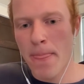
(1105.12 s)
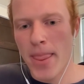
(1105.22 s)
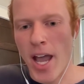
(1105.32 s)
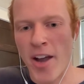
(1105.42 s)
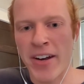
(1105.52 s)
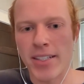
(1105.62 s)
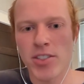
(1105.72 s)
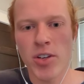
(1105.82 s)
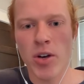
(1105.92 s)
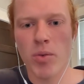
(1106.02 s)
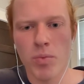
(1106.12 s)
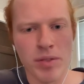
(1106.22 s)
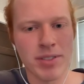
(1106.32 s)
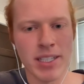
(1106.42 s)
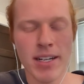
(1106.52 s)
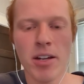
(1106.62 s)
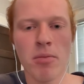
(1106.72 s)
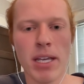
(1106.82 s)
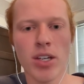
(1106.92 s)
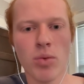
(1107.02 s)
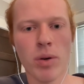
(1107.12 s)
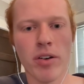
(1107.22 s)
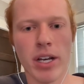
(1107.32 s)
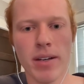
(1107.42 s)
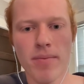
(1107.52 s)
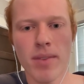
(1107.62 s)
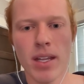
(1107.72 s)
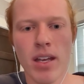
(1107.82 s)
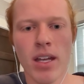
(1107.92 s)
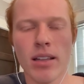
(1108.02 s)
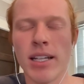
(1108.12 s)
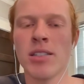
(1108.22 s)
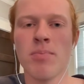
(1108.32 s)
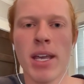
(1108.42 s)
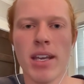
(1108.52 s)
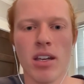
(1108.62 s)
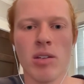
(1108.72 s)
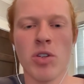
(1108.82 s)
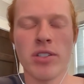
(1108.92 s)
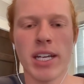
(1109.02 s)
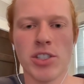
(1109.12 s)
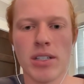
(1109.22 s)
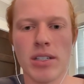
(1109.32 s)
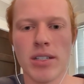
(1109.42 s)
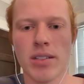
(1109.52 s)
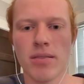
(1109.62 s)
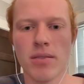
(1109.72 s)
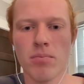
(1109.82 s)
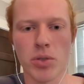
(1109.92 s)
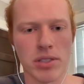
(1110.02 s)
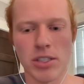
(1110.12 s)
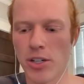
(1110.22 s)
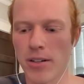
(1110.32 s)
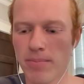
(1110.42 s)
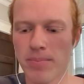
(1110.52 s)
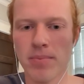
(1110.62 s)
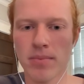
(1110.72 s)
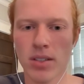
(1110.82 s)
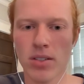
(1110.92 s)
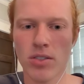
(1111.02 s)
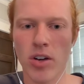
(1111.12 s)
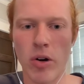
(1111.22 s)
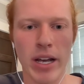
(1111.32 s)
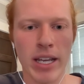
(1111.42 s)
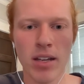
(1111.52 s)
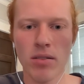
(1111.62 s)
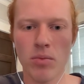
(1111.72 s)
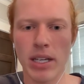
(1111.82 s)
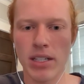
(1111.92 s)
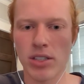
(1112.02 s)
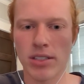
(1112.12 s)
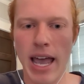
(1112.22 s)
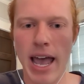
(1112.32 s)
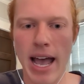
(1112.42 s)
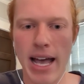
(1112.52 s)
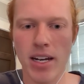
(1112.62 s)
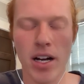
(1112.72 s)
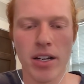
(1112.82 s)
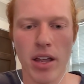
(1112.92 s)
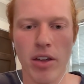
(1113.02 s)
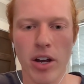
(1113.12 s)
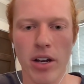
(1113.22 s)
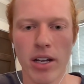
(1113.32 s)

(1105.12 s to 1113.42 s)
All right, so we've seen how to make a query. Let's make a mutation procedure. So again, we can just add another